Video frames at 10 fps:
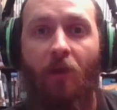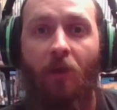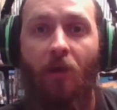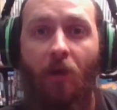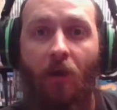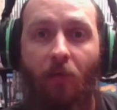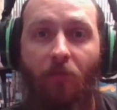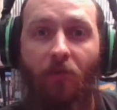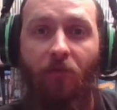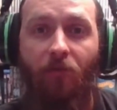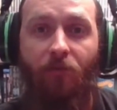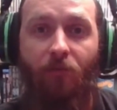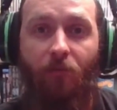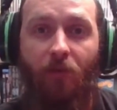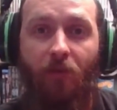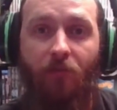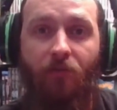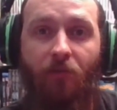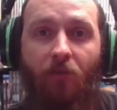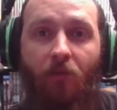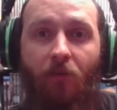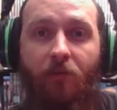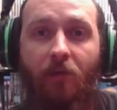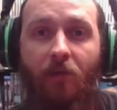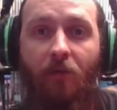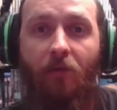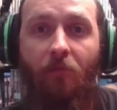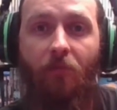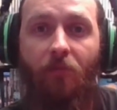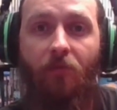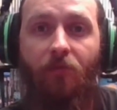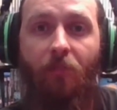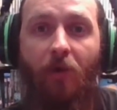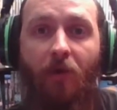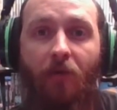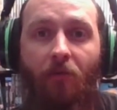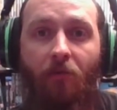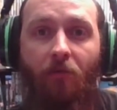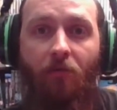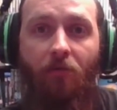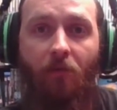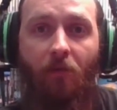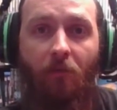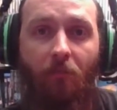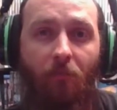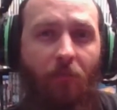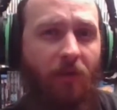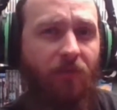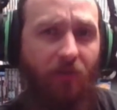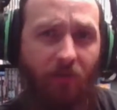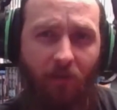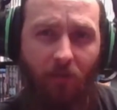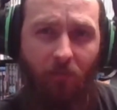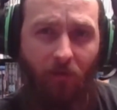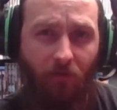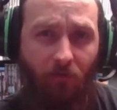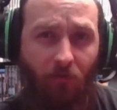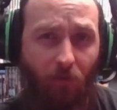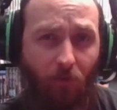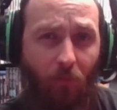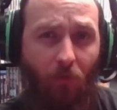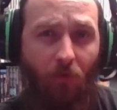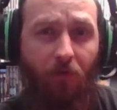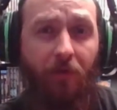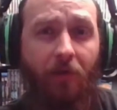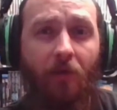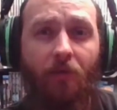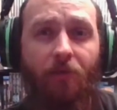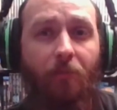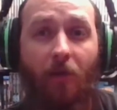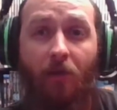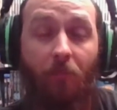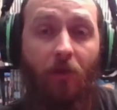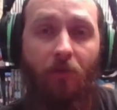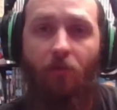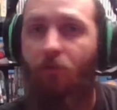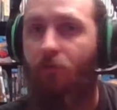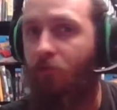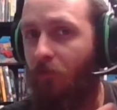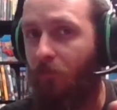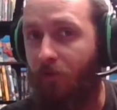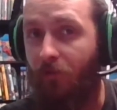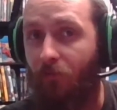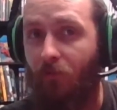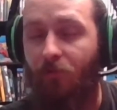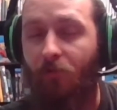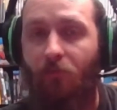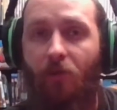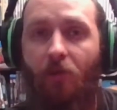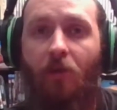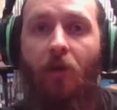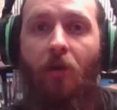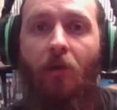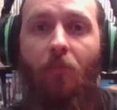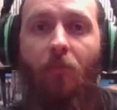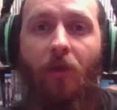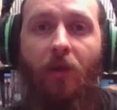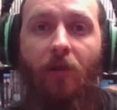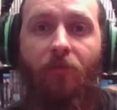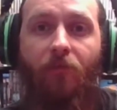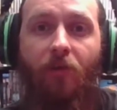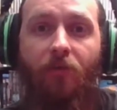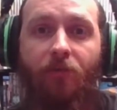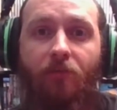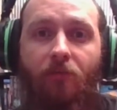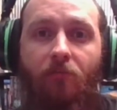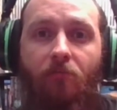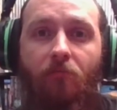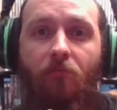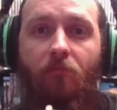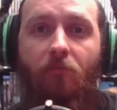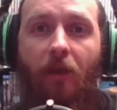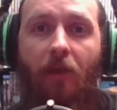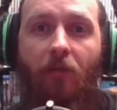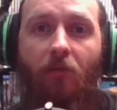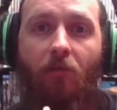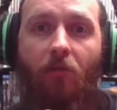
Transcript: I believe this is what they consider a TM spec, or I'm guessing TM stands for Tokimori spec. I'm not totally sure, but that's what it seems like. But it has a very standard